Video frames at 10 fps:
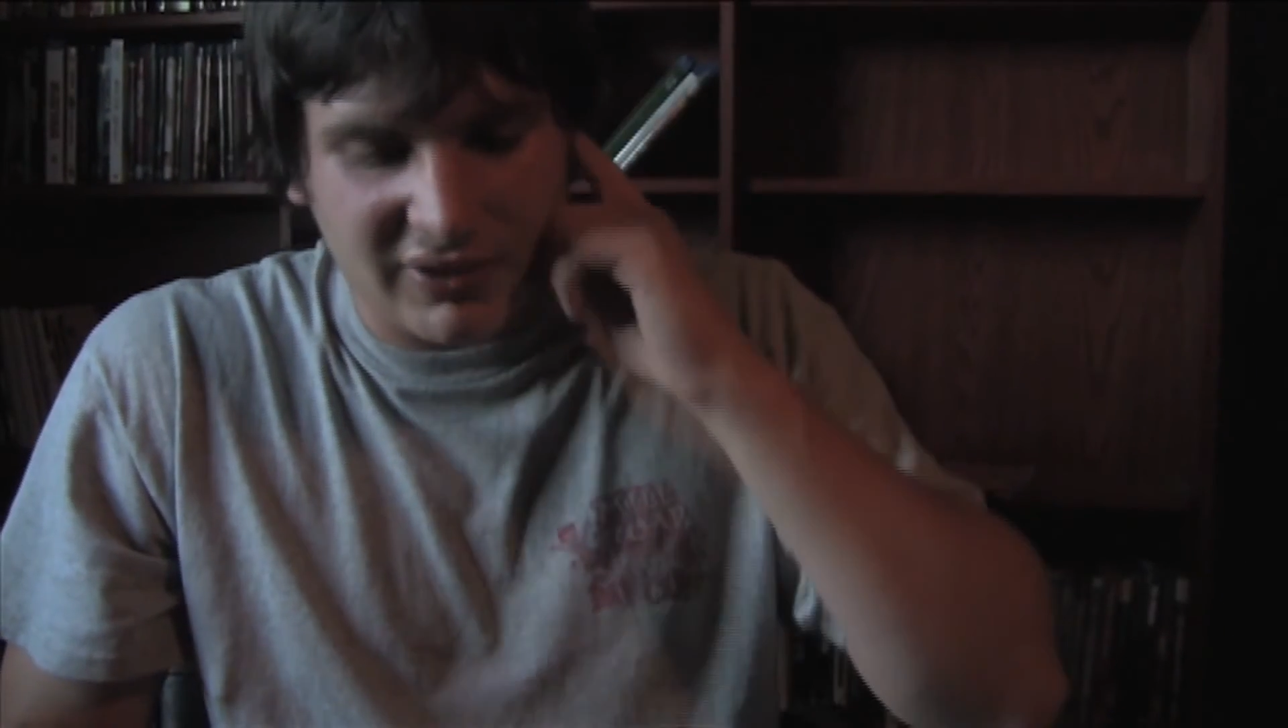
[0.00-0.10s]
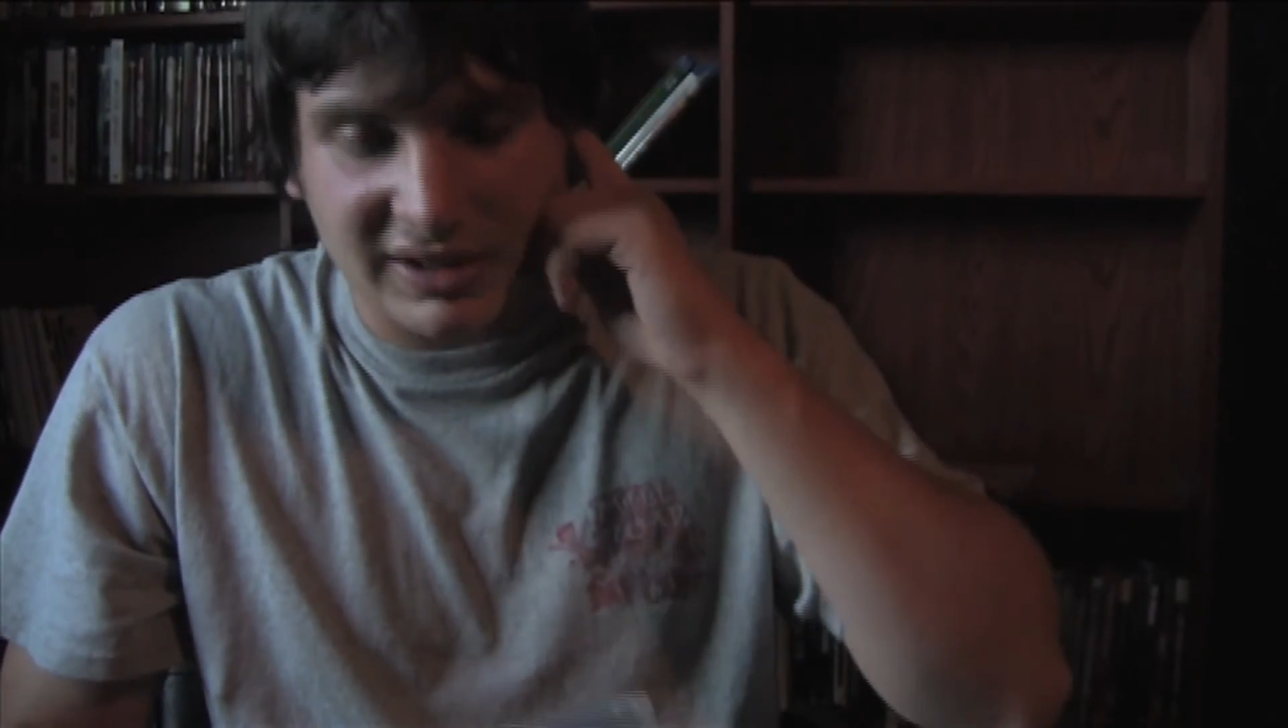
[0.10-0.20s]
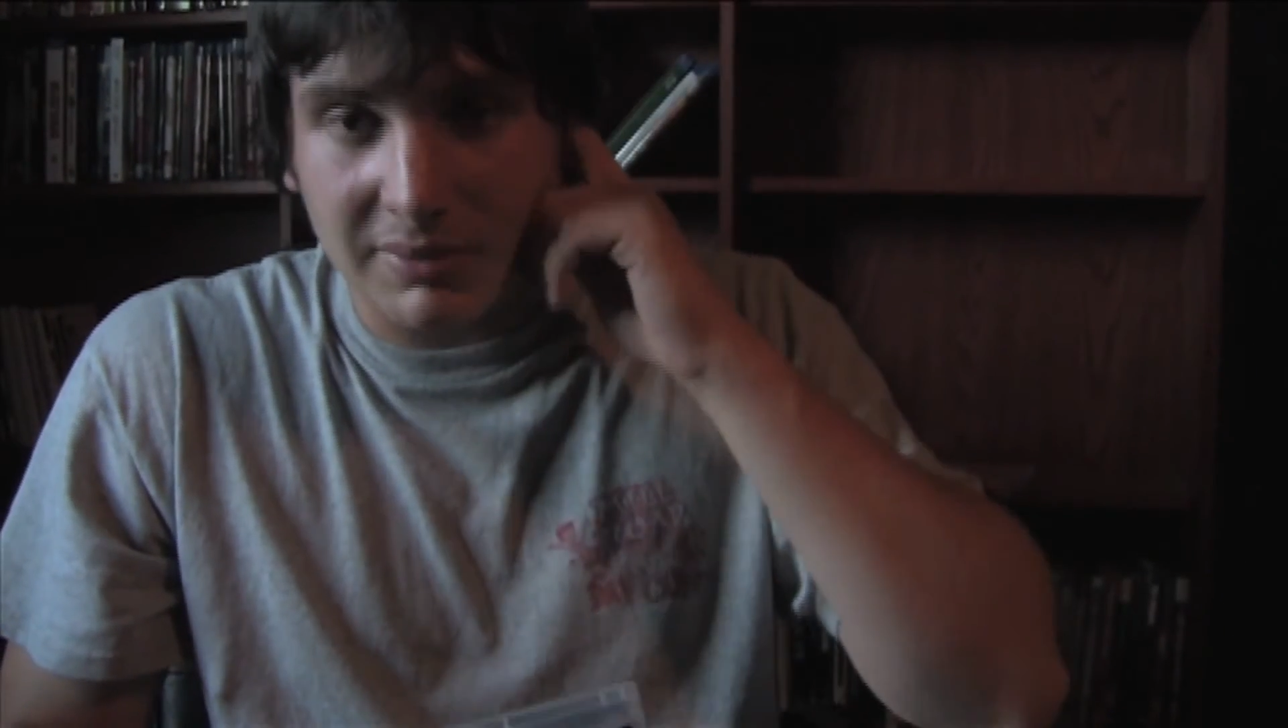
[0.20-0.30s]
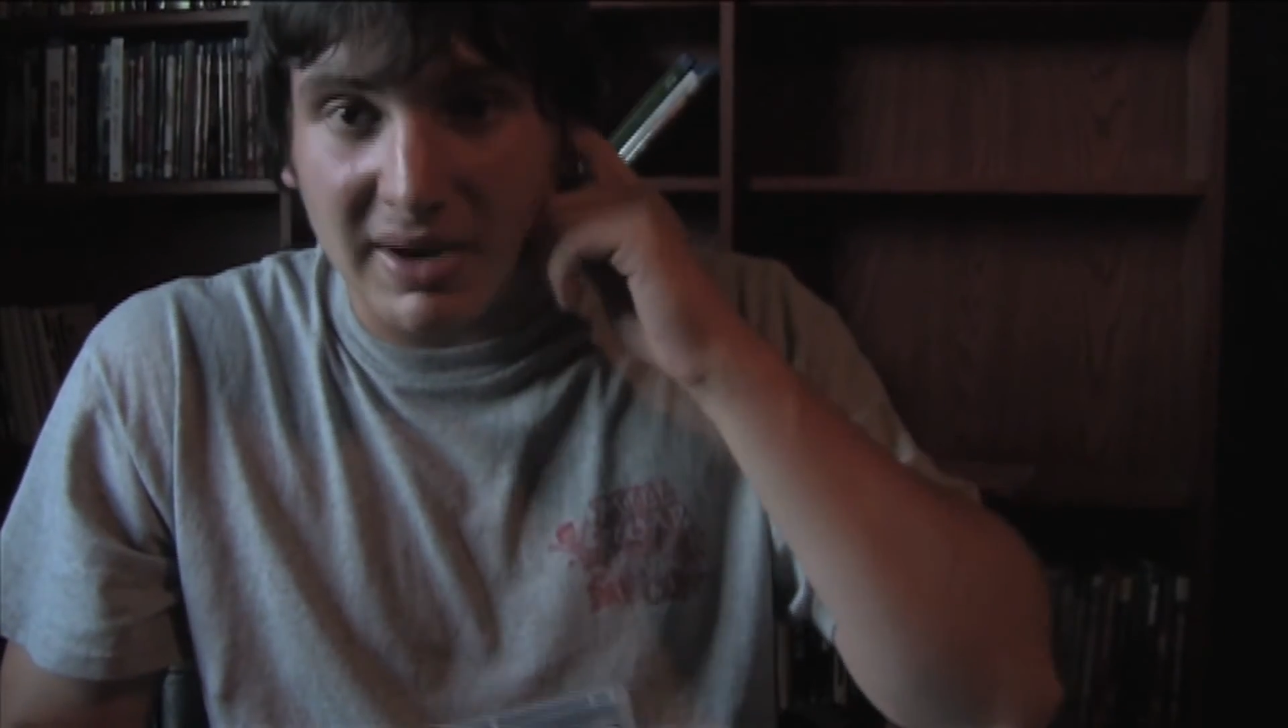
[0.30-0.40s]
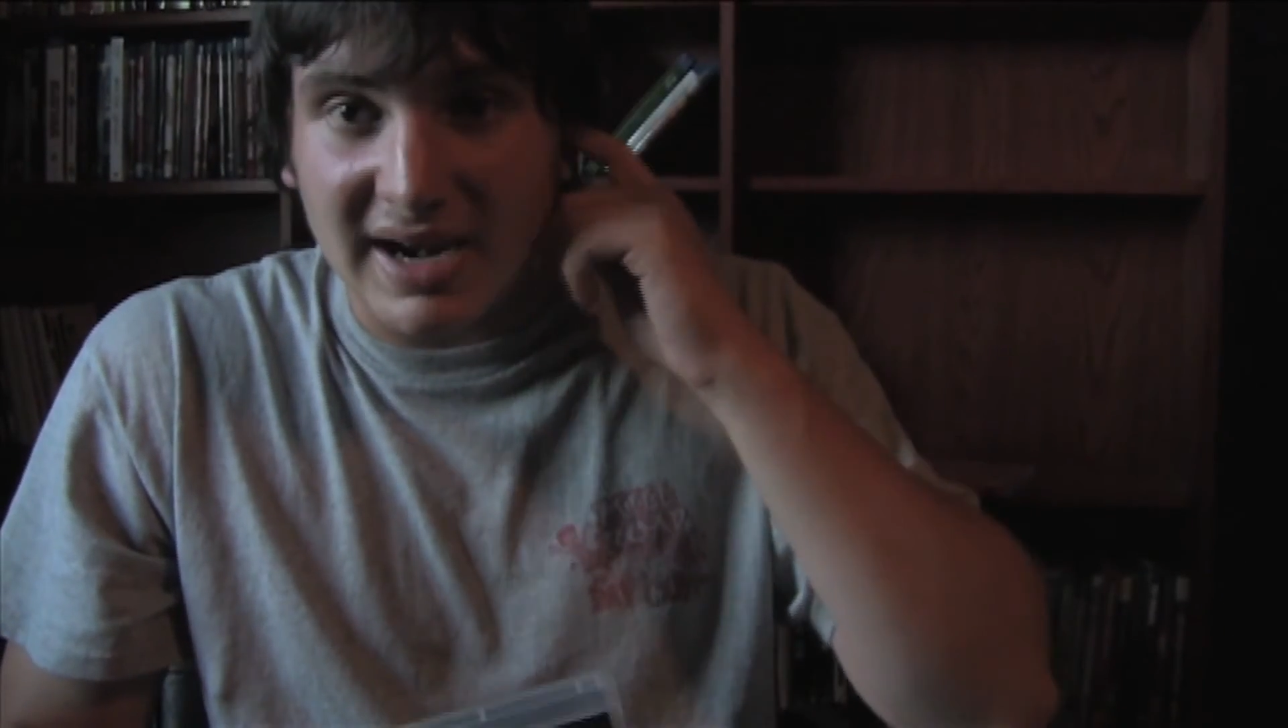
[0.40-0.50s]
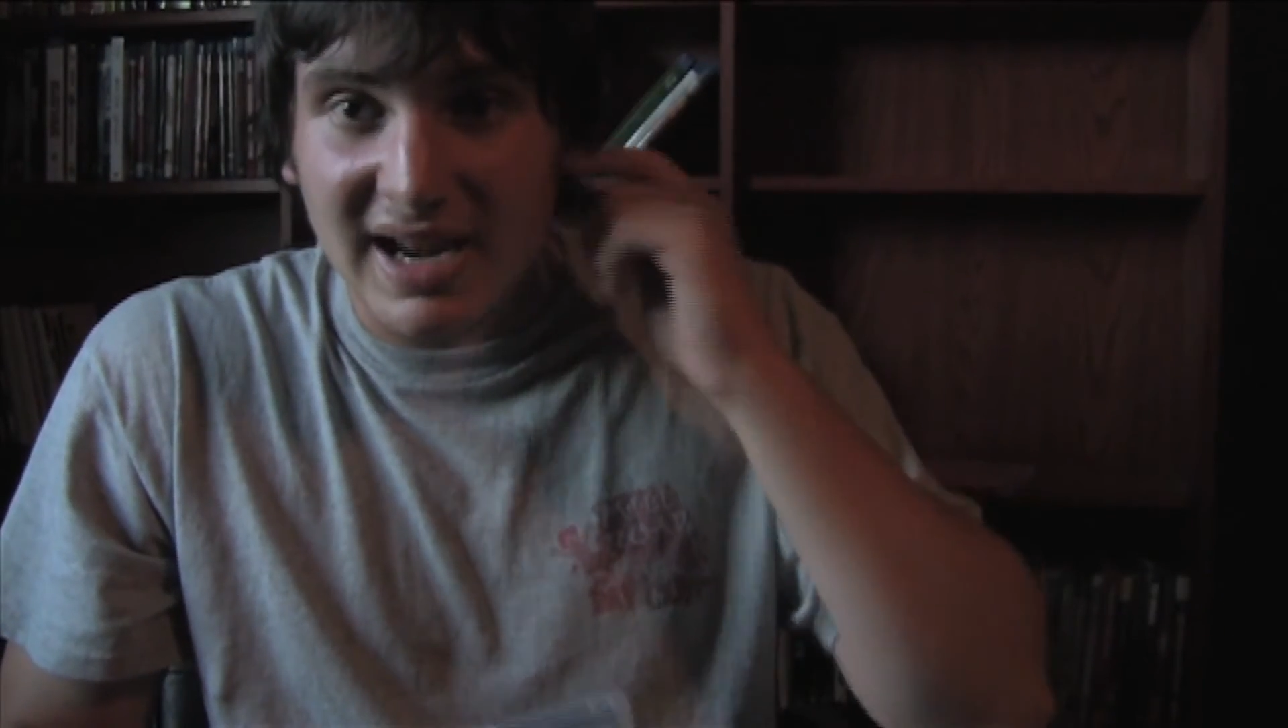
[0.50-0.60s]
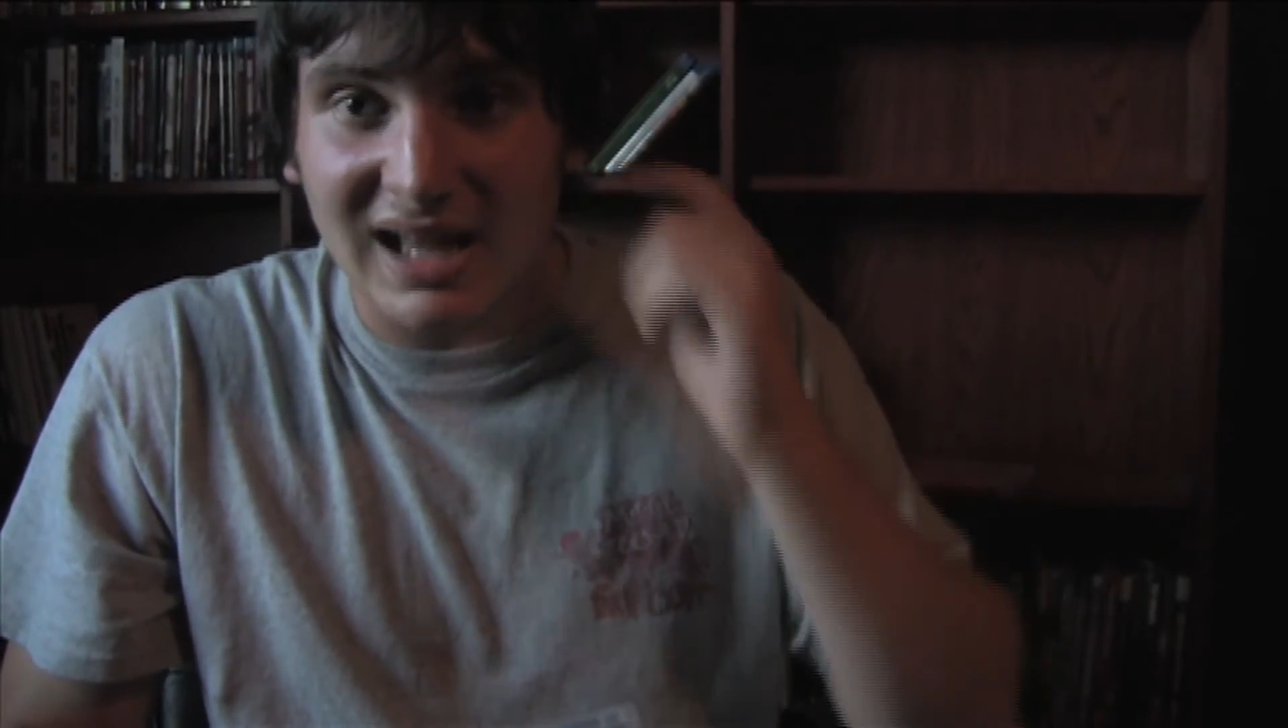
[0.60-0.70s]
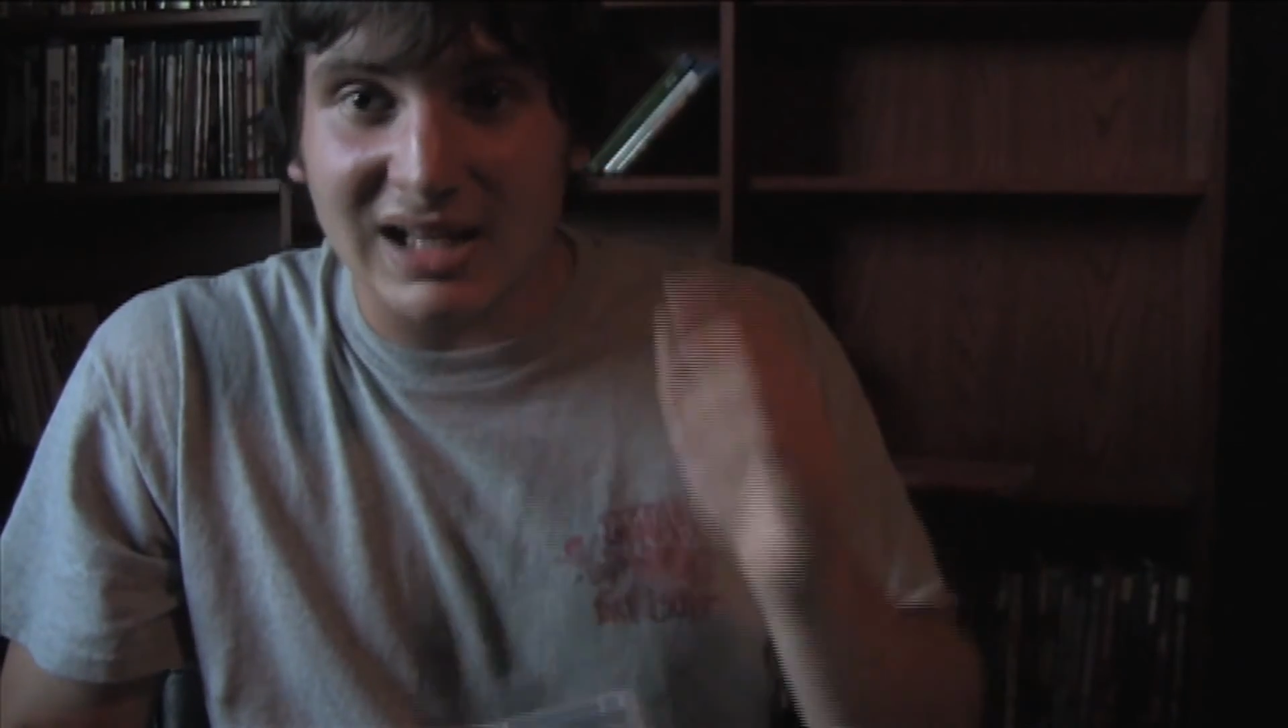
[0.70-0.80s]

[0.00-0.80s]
It's directed by